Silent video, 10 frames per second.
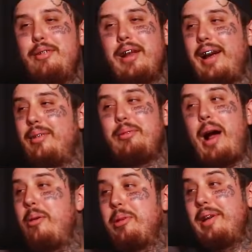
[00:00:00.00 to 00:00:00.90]
like,
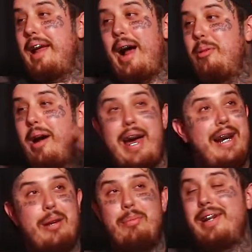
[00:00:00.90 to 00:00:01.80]
I would, I would
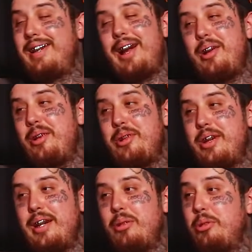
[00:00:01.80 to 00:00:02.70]
hated missing out on
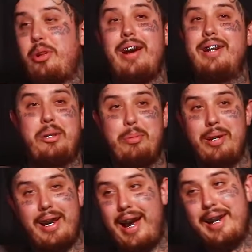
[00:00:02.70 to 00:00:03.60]
shit. It was crazy,
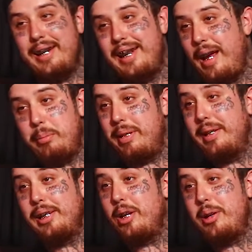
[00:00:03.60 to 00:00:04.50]
bro. Like, I didn't like
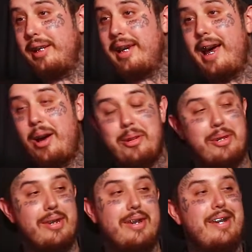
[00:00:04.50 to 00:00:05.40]
being alone at the
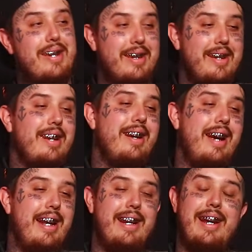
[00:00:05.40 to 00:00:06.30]
house,
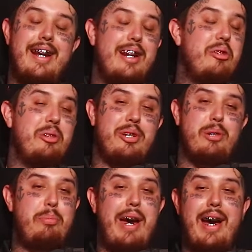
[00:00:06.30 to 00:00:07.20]
and then it was
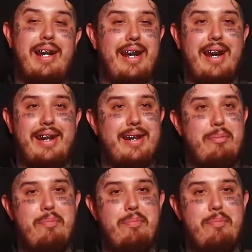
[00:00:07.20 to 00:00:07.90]
just bad. Like,